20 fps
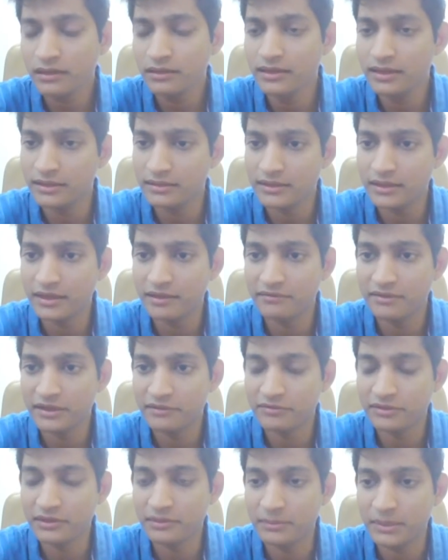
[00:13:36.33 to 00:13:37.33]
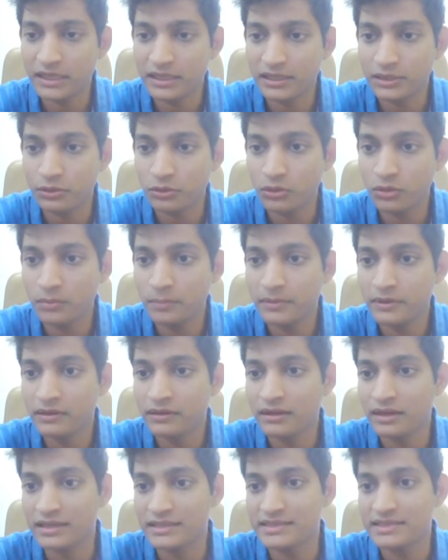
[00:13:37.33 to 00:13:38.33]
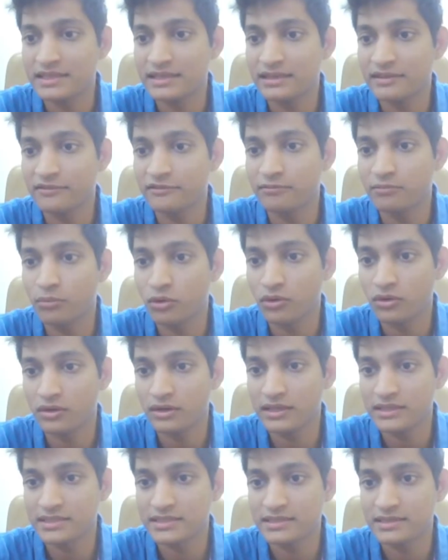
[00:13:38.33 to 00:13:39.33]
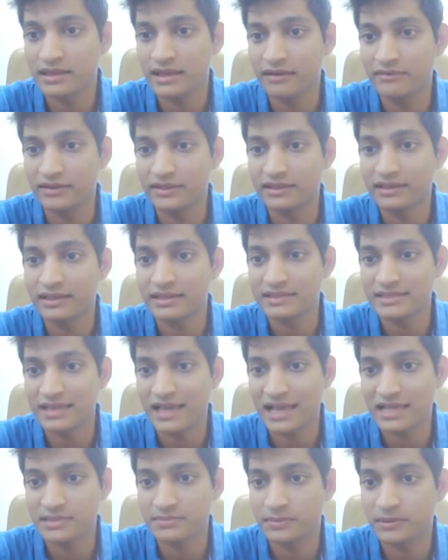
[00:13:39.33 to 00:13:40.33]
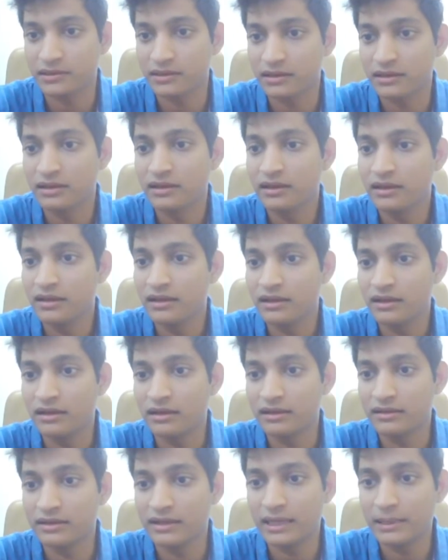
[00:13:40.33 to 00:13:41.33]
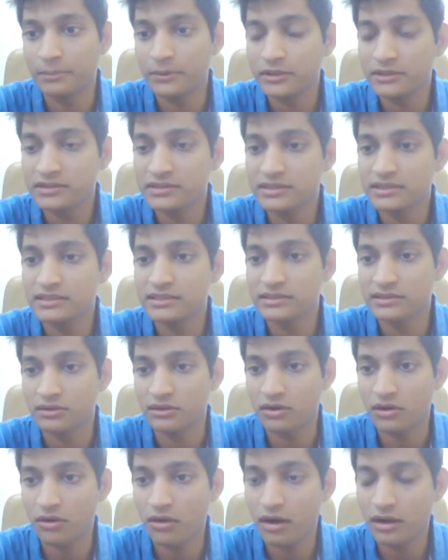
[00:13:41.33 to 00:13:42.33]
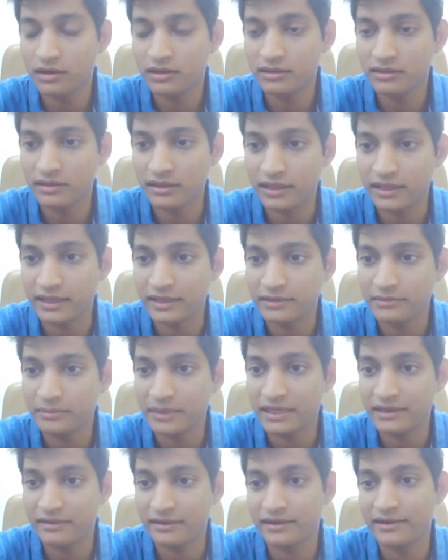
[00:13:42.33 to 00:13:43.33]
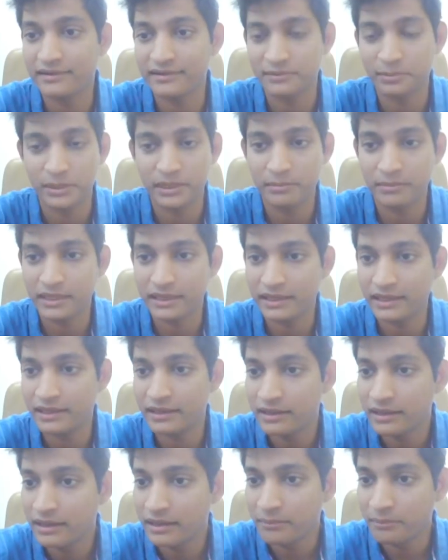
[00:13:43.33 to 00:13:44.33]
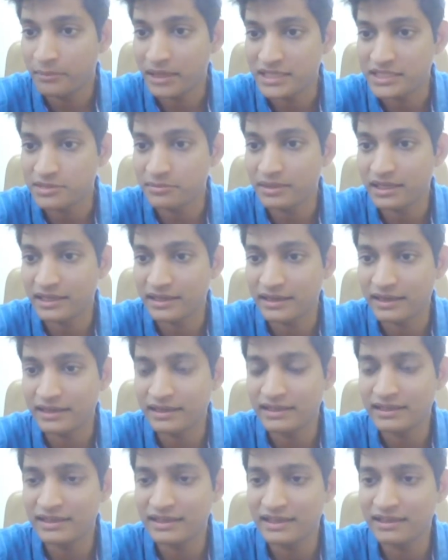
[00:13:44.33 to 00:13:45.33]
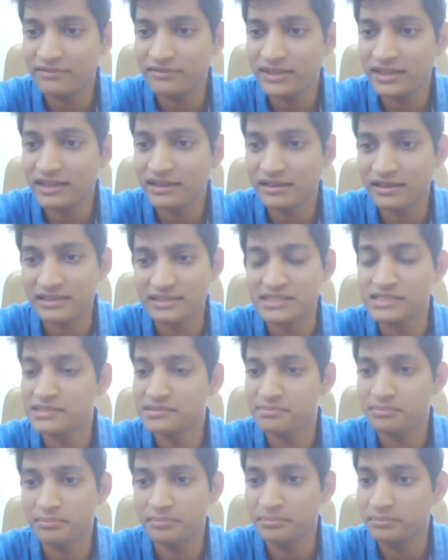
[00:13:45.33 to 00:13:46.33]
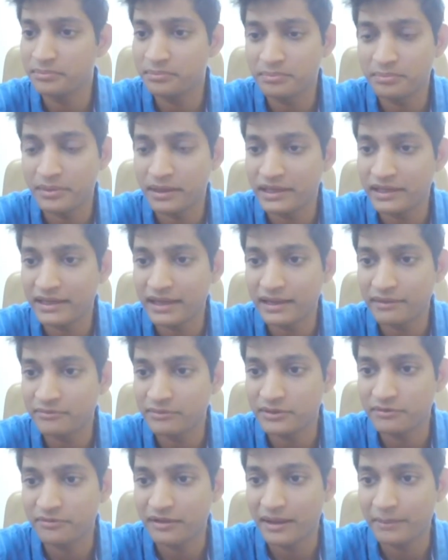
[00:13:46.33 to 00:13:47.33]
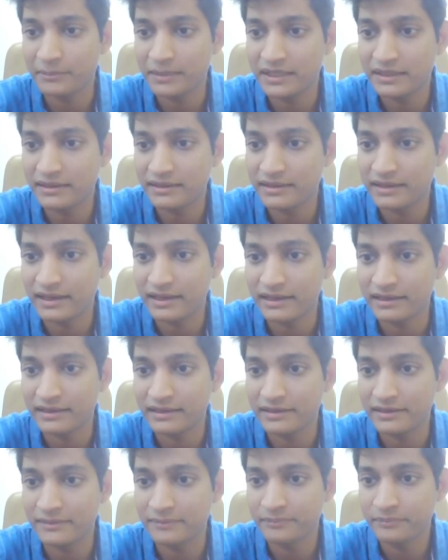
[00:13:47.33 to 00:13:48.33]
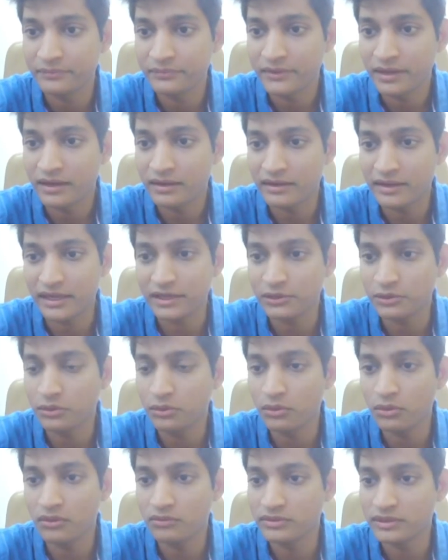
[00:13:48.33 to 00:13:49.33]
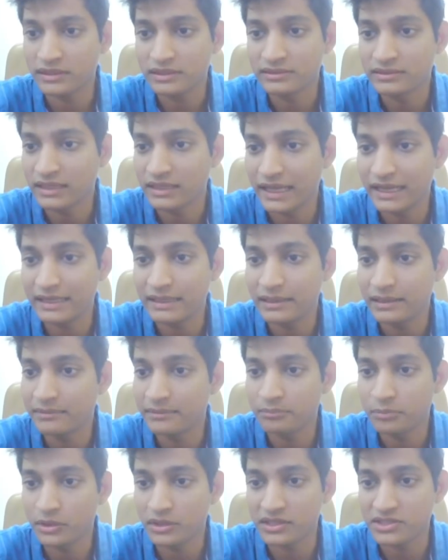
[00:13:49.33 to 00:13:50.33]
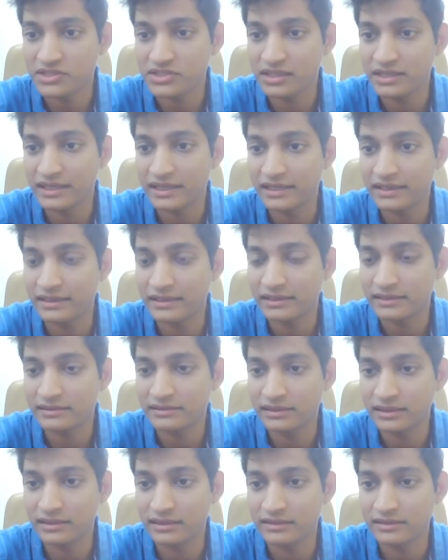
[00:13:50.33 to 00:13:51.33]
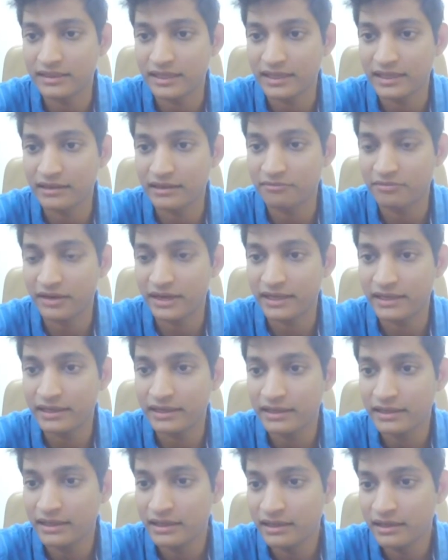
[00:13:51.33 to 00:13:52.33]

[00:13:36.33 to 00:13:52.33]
yeah, then I wait for the market to open. I see if more or less everything is as per the hypothesis or not. I enter my trade. I spend my day managing my trade. In the evening, I spend time with family and try to go over any potential data that I can find,